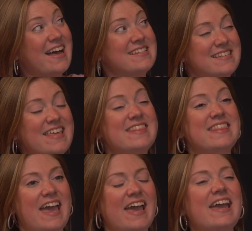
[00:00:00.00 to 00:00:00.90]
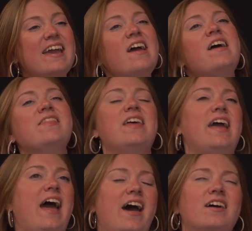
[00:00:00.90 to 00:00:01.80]
Yes. And they
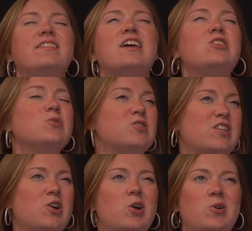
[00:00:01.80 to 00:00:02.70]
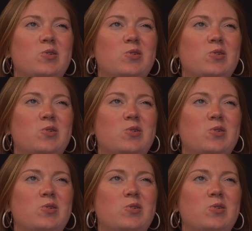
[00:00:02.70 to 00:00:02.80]
use their